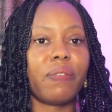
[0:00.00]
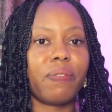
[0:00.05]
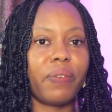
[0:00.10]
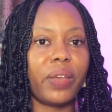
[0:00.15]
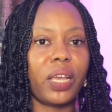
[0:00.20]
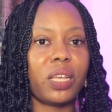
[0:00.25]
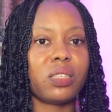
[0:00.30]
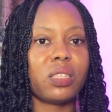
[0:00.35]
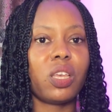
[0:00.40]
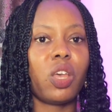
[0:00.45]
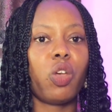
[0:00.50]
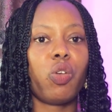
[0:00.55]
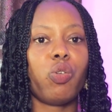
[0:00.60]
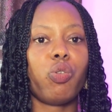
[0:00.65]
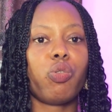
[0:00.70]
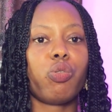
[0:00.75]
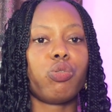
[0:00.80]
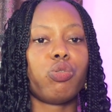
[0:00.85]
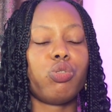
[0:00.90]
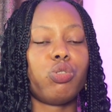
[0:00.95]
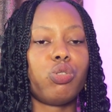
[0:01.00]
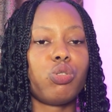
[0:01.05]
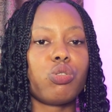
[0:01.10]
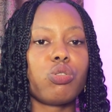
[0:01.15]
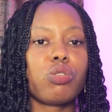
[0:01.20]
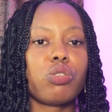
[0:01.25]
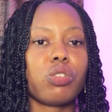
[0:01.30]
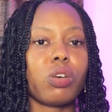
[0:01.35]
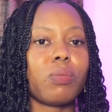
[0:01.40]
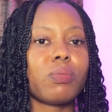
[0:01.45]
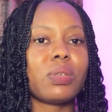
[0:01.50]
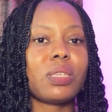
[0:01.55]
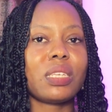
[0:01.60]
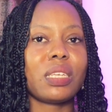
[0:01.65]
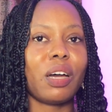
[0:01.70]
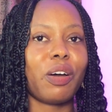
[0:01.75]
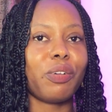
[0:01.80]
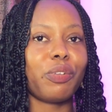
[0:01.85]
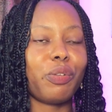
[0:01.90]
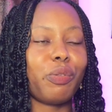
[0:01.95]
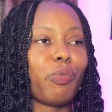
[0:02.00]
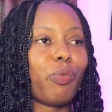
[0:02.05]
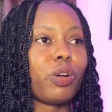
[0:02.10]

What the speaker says: effects, you could use some sound.